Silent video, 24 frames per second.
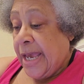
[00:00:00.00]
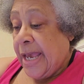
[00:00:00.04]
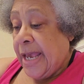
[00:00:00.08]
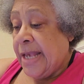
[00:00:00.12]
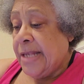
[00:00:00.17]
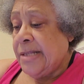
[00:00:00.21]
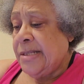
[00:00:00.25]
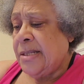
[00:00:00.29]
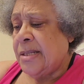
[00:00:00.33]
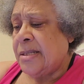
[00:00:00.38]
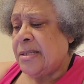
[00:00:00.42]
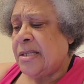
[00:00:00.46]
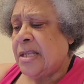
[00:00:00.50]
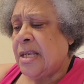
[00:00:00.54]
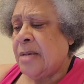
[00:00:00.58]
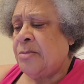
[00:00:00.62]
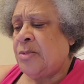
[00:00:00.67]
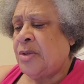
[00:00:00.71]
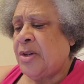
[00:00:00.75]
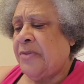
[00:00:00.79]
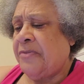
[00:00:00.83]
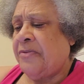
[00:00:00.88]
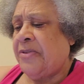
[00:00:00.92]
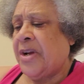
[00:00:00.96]
Asa
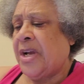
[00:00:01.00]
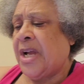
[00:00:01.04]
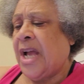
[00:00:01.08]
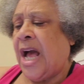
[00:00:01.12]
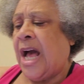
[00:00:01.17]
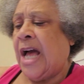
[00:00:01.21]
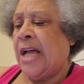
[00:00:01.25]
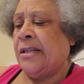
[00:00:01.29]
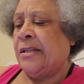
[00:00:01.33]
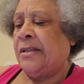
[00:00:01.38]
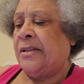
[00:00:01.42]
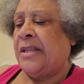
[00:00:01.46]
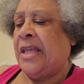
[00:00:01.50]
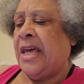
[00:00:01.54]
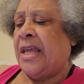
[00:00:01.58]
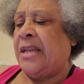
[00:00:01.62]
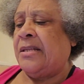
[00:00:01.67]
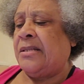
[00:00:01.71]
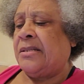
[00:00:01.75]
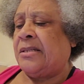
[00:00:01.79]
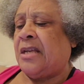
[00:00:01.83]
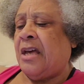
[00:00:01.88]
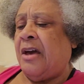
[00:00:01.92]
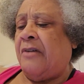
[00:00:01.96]
seemed to have forgotten that
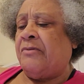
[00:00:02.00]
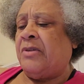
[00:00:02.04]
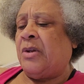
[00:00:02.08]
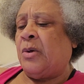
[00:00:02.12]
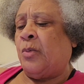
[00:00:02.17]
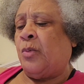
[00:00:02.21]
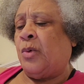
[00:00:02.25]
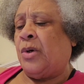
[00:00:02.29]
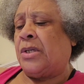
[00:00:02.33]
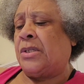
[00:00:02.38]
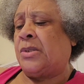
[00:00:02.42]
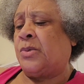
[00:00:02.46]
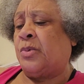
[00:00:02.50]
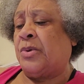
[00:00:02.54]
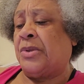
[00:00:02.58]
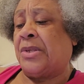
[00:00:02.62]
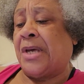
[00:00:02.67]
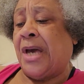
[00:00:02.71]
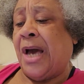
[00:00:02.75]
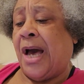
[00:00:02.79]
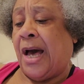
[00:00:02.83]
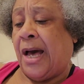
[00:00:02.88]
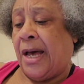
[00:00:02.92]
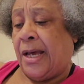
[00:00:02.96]
his covenant was
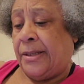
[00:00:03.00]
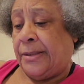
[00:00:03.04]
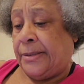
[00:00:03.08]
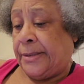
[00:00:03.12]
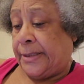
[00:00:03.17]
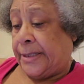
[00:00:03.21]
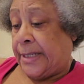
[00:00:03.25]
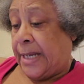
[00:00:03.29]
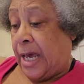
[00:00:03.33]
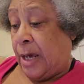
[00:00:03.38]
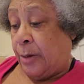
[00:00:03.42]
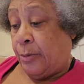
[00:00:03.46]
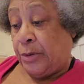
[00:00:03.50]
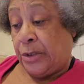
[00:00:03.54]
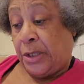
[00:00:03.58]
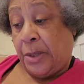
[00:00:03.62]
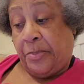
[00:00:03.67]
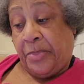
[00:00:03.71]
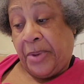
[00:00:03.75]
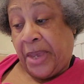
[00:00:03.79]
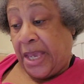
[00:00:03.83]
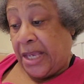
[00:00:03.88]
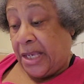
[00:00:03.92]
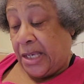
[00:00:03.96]
with God, not with a
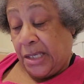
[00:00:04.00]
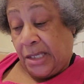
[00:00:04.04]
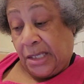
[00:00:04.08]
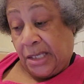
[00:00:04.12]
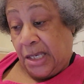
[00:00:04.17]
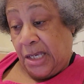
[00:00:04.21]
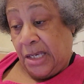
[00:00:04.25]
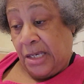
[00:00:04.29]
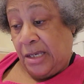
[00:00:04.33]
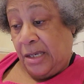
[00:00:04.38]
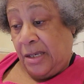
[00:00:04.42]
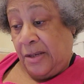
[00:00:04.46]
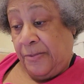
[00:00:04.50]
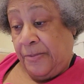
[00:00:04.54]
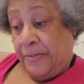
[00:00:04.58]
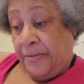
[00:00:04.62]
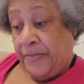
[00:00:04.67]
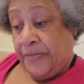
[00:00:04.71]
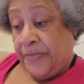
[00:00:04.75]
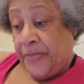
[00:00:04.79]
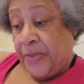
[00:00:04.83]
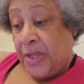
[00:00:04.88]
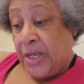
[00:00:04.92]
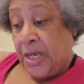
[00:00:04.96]
pagan king.
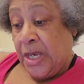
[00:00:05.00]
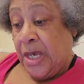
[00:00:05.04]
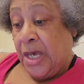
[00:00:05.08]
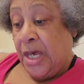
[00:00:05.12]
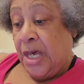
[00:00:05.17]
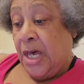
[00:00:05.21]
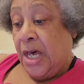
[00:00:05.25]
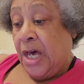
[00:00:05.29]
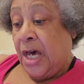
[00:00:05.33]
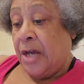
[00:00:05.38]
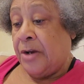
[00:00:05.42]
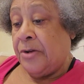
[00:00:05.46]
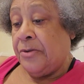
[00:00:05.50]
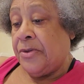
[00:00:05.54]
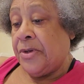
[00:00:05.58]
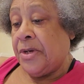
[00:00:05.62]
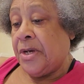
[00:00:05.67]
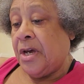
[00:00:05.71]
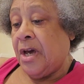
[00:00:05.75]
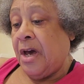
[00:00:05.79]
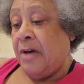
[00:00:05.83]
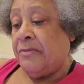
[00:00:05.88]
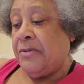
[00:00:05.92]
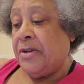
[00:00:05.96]
Under the
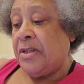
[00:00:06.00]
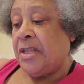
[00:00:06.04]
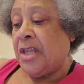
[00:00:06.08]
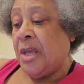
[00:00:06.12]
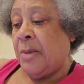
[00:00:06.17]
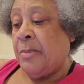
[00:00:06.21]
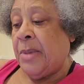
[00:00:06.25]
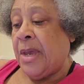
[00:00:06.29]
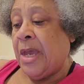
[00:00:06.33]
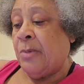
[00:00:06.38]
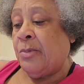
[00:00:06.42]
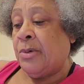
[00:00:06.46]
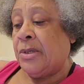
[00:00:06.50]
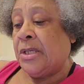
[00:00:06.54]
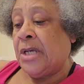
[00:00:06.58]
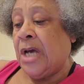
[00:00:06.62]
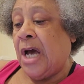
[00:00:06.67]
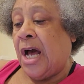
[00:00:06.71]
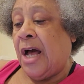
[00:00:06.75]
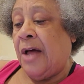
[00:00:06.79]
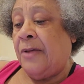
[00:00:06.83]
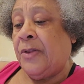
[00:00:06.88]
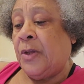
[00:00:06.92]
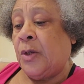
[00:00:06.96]
covenant they made with
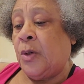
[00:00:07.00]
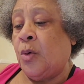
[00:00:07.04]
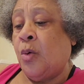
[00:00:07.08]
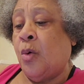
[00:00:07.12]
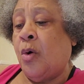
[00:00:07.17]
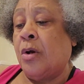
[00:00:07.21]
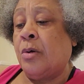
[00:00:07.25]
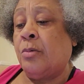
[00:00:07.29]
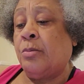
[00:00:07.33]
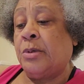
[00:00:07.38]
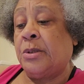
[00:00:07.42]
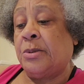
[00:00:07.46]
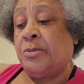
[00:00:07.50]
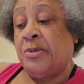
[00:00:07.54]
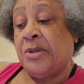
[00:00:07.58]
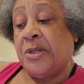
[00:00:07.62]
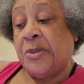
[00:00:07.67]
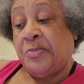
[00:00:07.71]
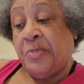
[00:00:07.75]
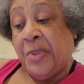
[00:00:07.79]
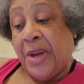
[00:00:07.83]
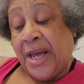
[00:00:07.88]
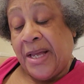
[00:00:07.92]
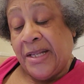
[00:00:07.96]
God, the Lord was
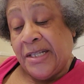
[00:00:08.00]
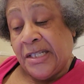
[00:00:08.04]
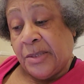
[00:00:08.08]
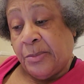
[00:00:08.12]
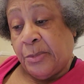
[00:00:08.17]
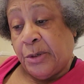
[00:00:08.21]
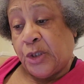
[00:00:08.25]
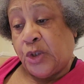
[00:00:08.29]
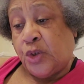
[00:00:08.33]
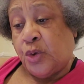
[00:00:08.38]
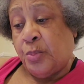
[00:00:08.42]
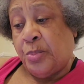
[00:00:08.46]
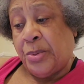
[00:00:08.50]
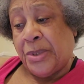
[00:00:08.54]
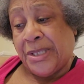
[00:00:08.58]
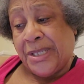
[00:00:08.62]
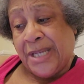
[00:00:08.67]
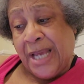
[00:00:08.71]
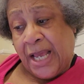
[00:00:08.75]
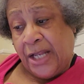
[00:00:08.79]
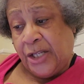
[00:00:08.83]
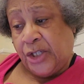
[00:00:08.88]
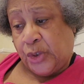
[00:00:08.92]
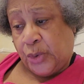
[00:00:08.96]
responsible to
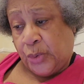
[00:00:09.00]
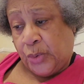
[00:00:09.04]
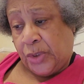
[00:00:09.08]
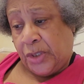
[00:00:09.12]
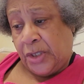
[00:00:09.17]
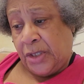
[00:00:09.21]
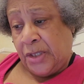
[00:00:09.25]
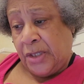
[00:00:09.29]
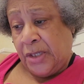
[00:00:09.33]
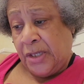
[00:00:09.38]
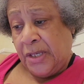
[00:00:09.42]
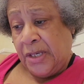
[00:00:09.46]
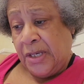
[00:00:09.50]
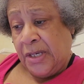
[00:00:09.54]
protect Judah.